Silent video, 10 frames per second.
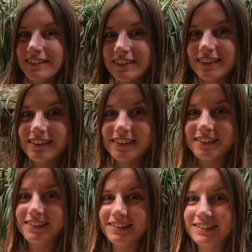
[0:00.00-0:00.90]

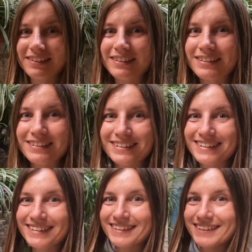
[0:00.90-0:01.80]
(no one is talking)